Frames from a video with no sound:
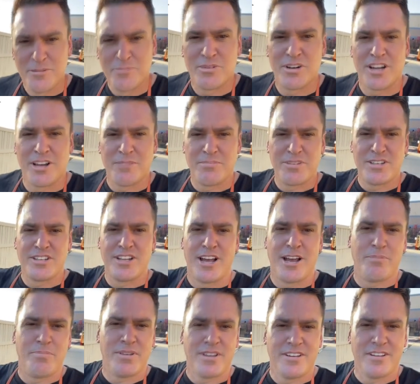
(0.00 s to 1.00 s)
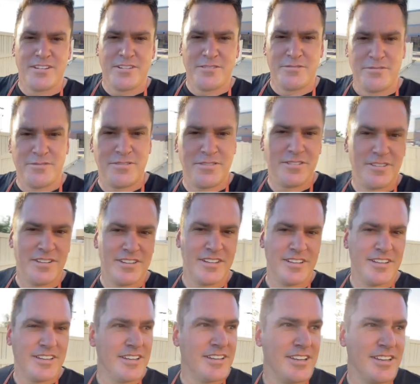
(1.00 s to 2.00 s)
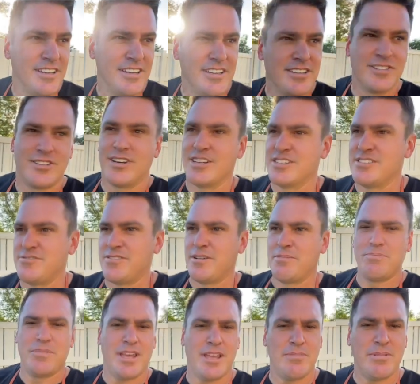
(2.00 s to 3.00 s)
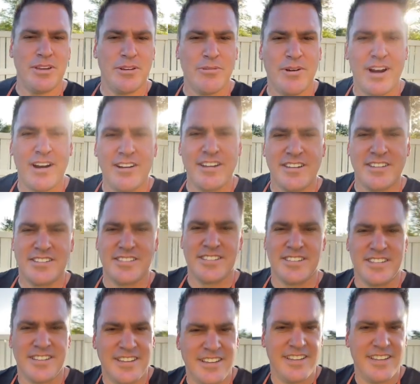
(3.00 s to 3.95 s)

bring up the topic of trust fund baby awareness.